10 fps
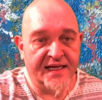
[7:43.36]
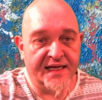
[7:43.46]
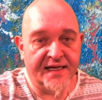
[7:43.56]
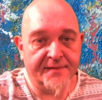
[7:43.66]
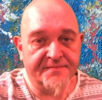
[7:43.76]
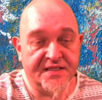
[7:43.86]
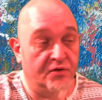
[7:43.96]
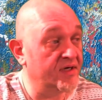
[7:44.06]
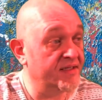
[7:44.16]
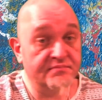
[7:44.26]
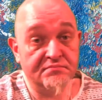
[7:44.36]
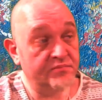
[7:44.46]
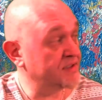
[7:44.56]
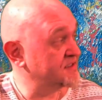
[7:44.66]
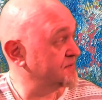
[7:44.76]
Um, so,
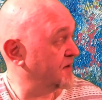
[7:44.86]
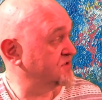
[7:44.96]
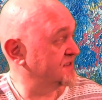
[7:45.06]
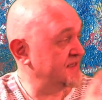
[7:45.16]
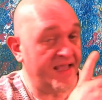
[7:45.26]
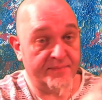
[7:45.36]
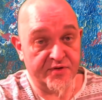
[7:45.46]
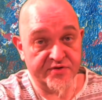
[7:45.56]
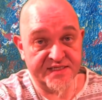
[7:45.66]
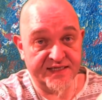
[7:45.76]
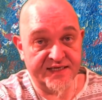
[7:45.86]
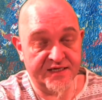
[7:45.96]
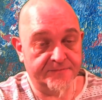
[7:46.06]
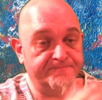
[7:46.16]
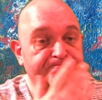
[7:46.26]
what's about the name you see
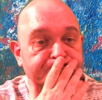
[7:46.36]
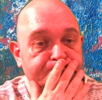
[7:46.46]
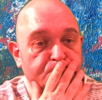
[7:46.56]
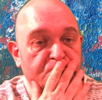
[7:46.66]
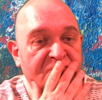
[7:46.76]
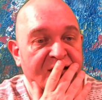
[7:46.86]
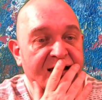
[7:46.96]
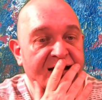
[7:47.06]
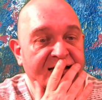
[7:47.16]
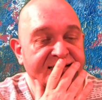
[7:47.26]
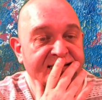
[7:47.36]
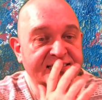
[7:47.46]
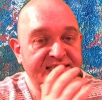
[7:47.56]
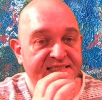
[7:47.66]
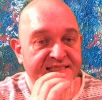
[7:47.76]
here? Uh,
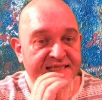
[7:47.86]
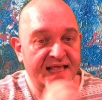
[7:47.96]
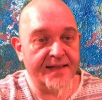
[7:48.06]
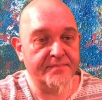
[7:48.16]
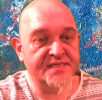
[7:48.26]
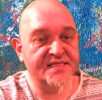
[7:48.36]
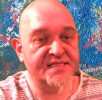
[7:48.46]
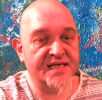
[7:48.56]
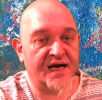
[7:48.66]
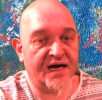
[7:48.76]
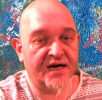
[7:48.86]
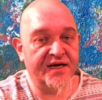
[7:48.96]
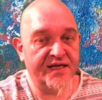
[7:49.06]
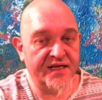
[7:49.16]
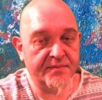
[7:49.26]
these names are
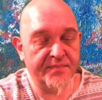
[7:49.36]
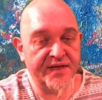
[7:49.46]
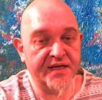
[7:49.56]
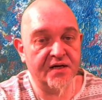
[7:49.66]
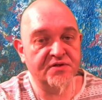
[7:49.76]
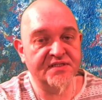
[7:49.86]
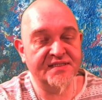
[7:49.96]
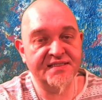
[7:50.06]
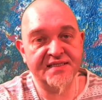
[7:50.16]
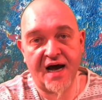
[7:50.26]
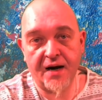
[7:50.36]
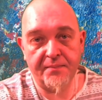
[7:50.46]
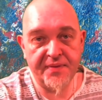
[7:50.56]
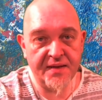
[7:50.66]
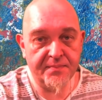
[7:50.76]
here because these are
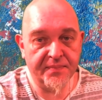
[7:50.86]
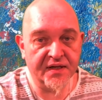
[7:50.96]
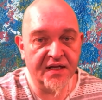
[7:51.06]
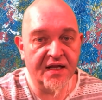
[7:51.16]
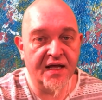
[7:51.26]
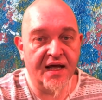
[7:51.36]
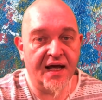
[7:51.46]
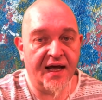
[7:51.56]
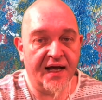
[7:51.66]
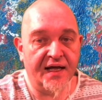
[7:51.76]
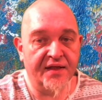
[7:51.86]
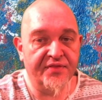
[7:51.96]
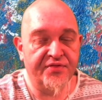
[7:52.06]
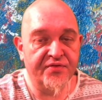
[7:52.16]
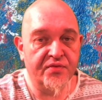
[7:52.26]
people uh,
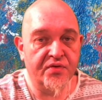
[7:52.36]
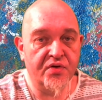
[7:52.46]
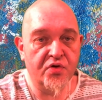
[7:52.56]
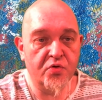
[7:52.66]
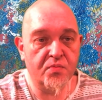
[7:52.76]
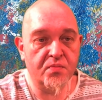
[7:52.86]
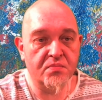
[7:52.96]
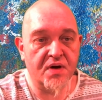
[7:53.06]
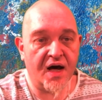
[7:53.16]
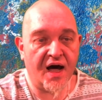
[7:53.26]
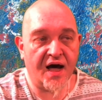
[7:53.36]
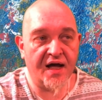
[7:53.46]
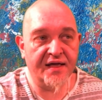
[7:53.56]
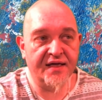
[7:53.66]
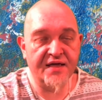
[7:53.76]
to whom
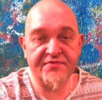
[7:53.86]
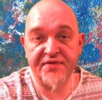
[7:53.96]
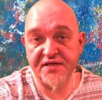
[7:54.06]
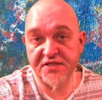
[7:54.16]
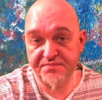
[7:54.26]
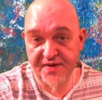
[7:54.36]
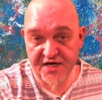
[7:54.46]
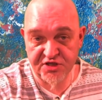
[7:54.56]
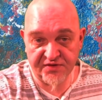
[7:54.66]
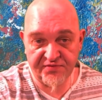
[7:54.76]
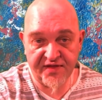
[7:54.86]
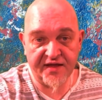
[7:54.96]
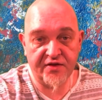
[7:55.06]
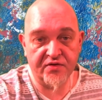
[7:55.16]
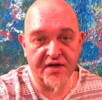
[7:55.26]
I give a special
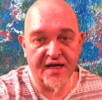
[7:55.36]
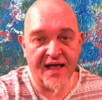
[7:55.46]
thank you,